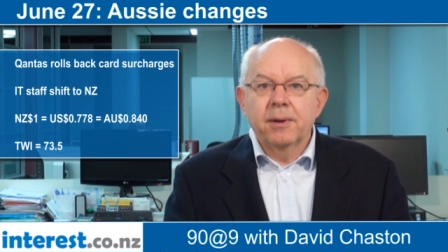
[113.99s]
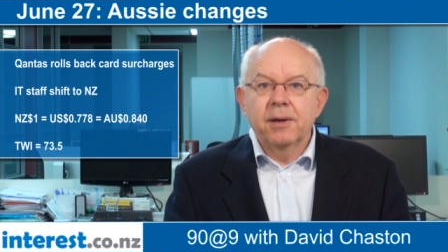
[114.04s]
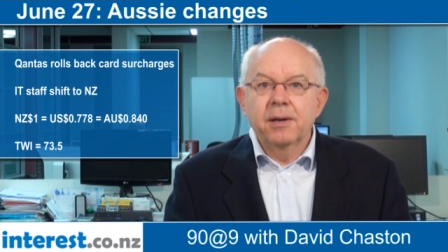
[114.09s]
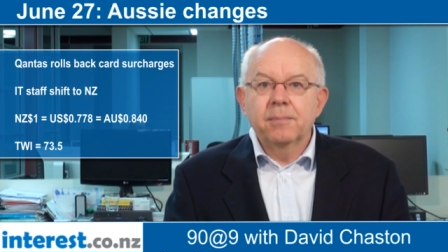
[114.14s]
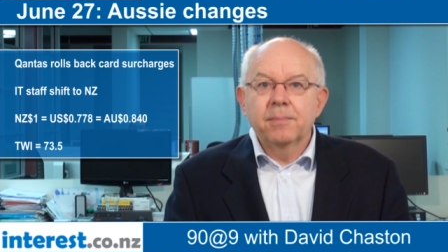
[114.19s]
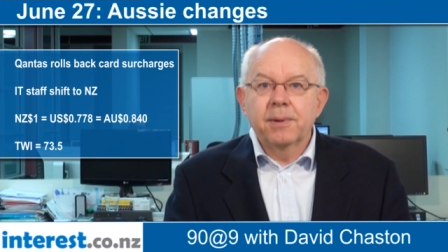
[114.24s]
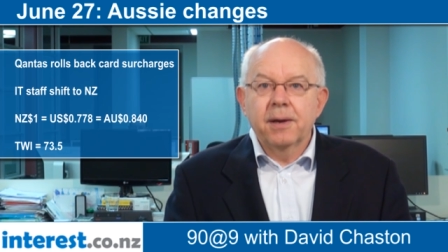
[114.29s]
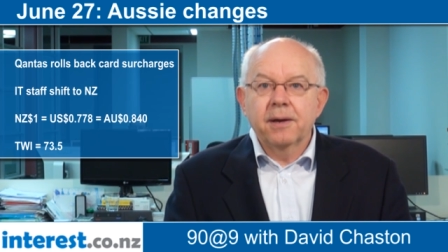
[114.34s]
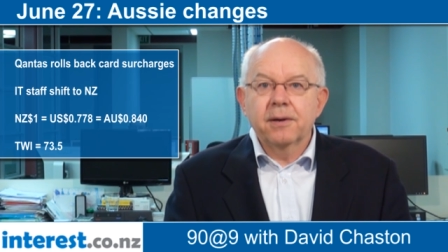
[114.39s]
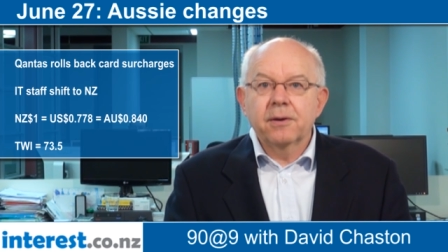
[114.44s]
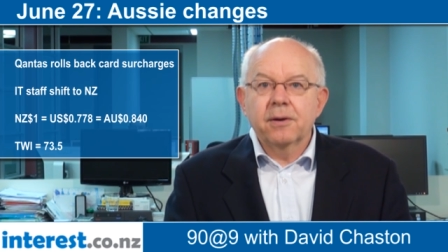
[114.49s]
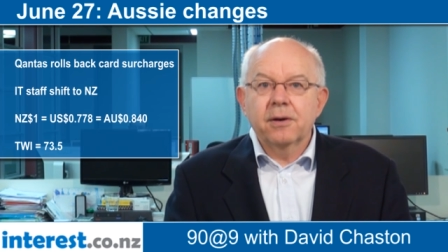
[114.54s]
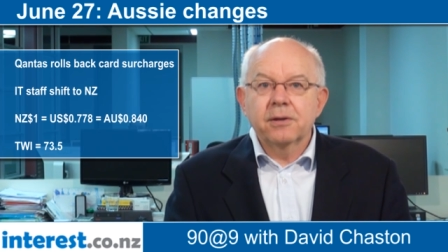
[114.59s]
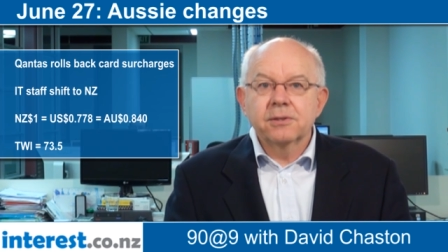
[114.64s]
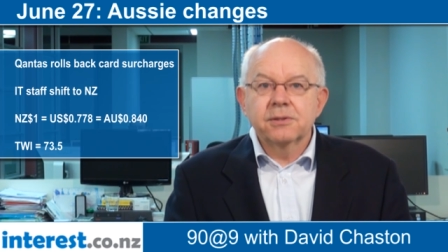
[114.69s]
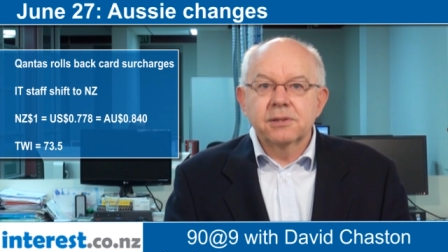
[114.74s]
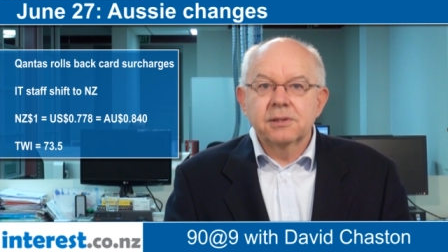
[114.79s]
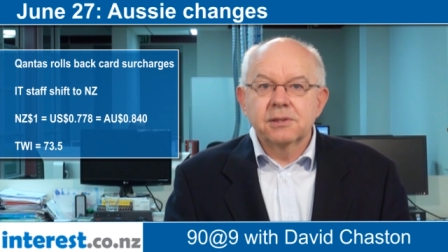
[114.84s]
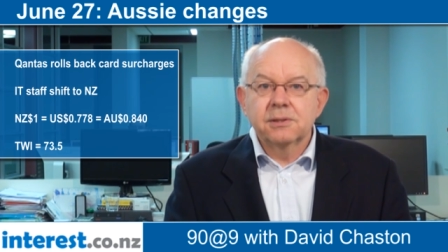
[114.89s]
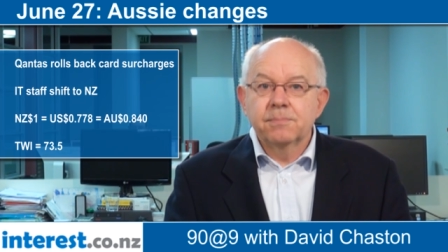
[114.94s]
inbound
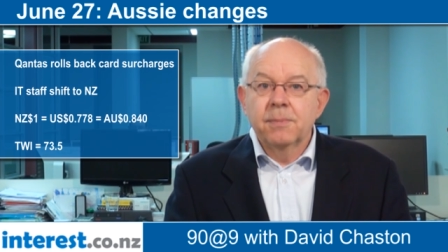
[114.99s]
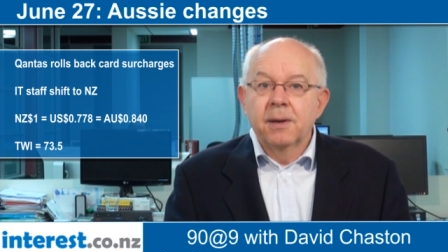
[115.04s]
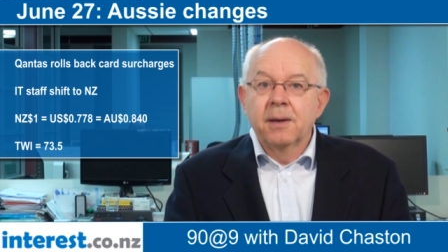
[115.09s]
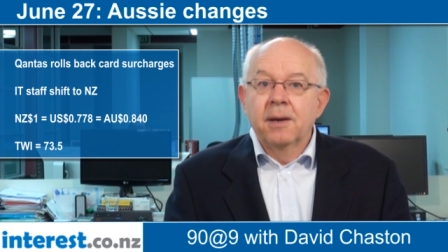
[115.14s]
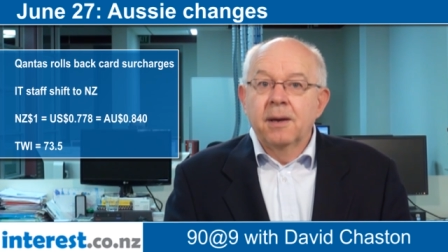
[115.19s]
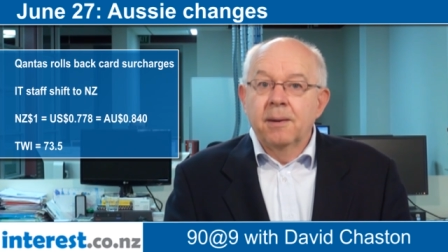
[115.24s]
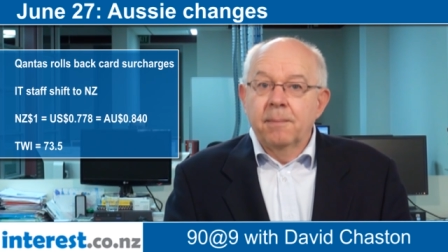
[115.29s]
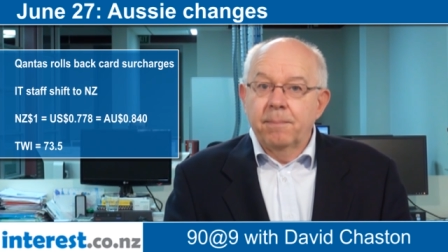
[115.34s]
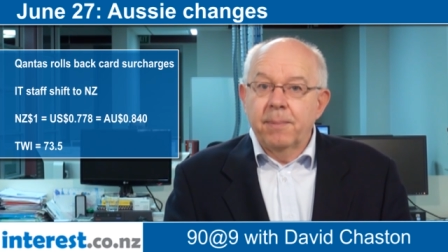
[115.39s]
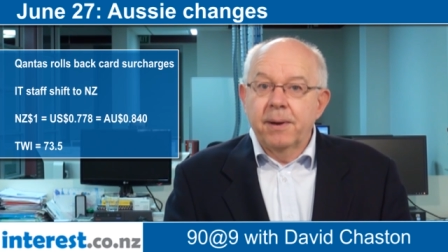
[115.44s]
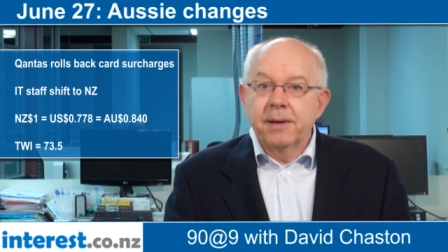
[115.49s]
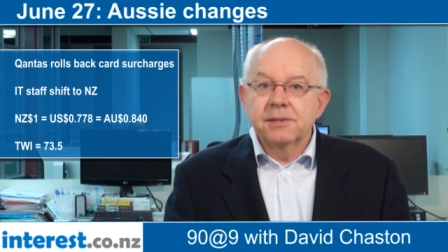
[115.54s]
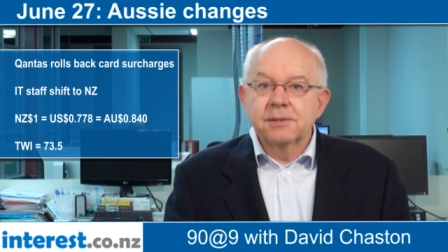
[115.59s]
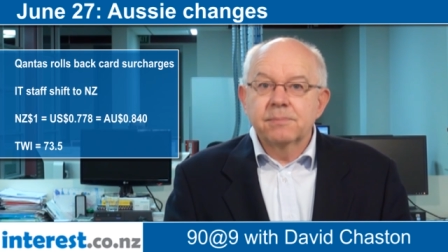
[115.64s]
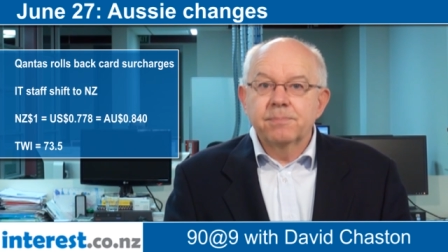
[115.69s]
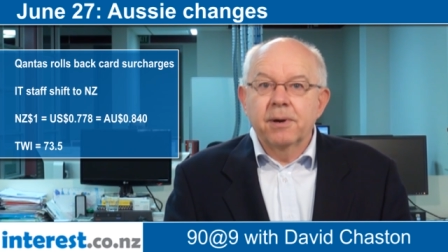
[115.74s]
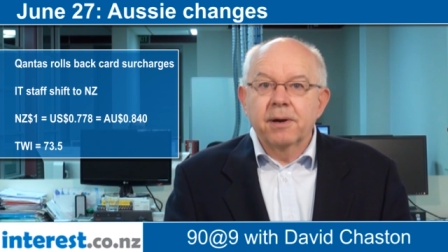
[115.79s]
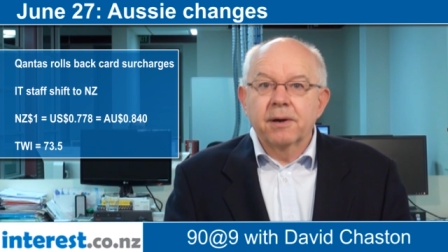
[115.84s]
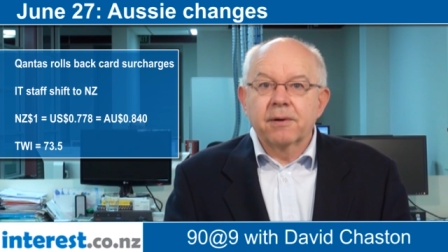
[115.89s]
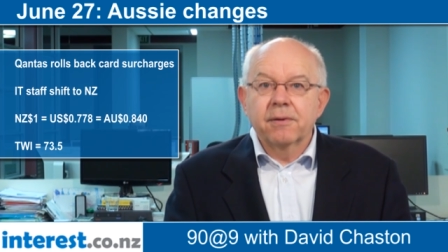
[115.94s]

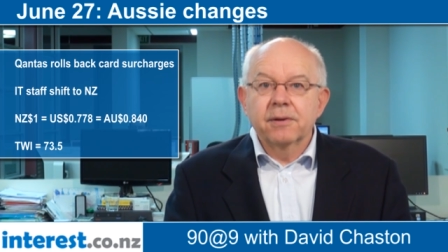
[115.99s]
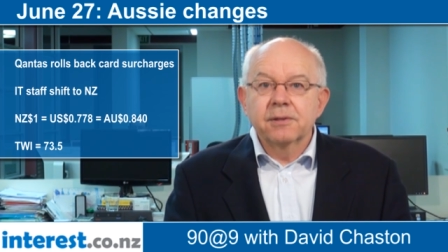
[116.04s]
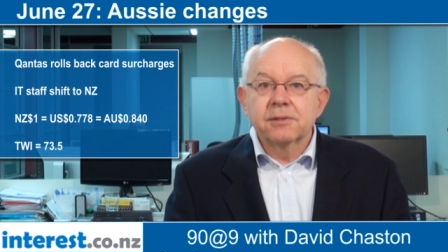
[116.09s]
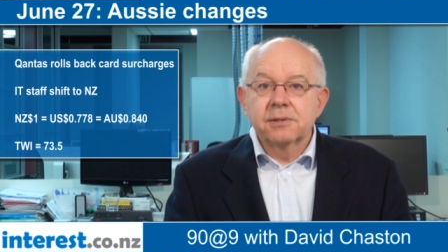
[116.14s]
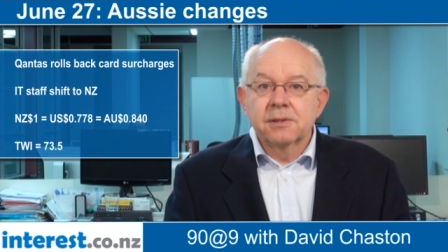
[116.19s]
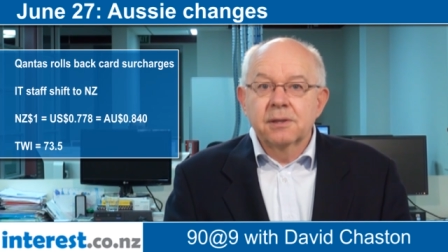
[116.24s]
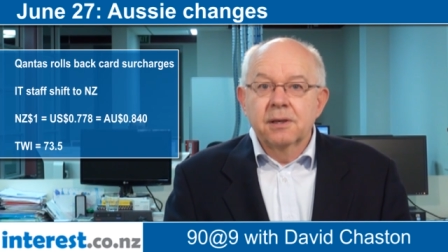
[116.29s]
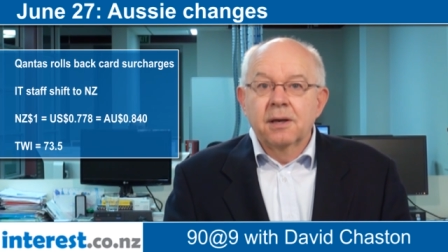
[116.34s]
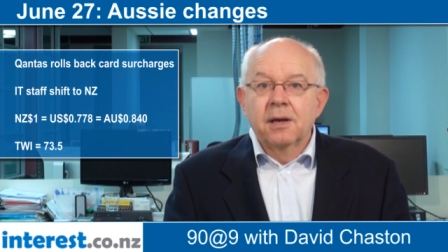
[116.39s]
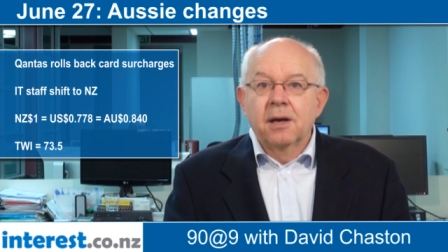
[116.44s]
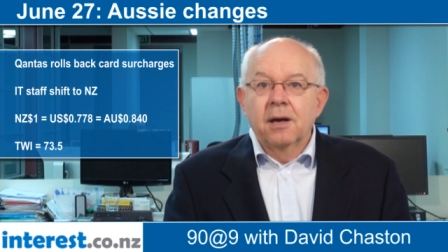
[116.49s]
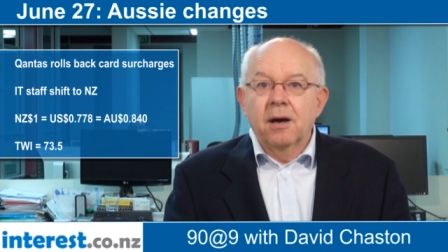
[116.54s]
Aussies-based migrants,